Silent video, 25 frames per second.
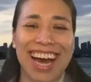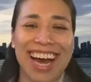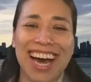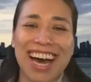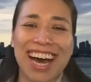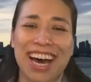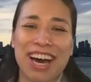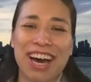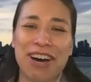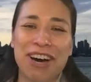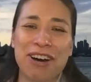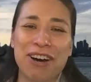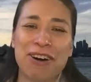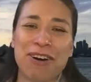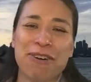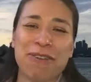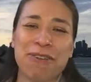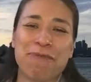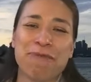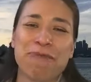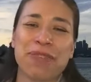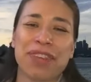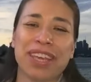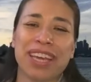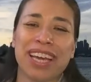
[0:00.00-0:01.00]

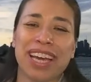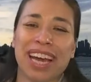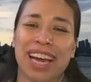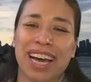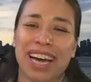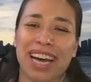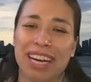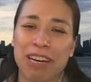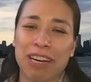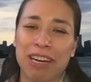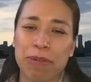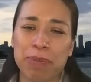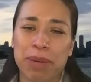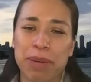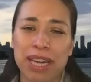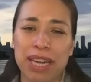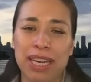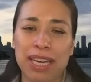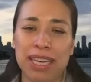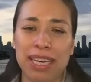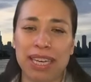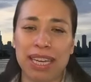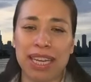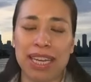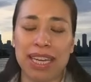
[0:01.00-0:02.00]
Um, um,
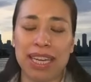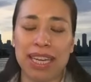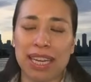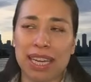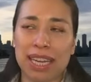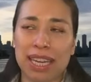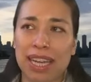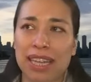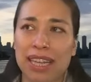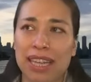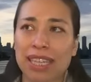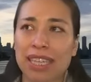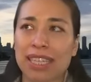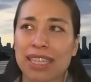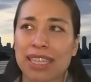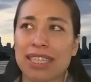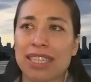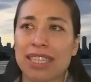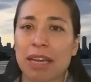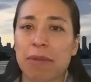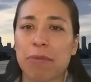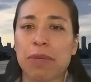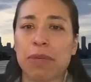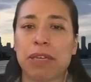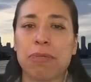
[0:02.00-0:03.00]
and uh, I think the
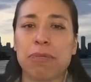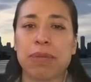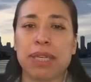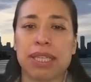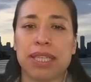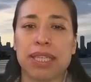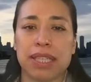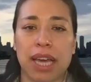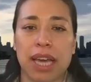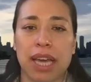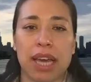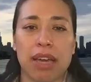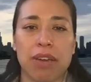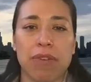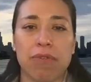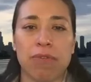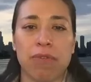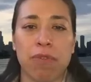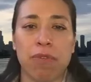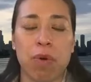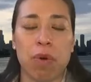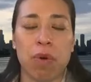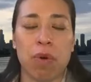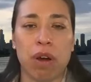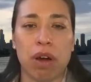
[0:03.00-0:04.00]
same can be said
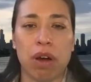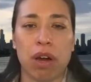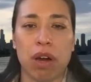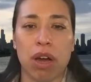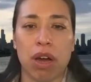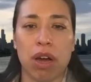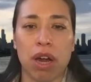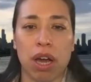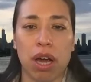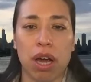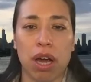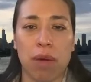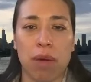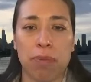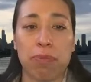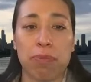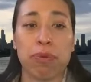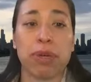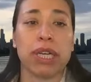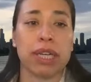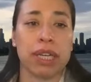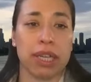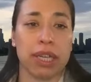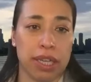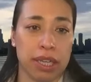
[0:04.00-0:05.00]
for uh,
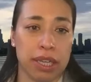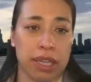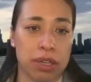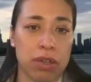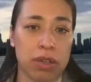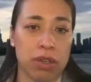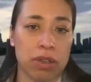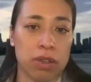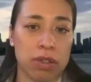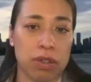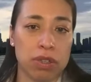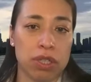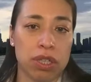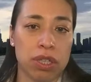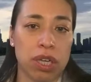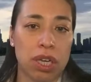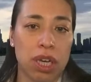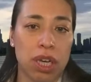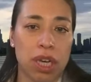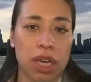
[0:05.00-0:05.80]
preclinicals.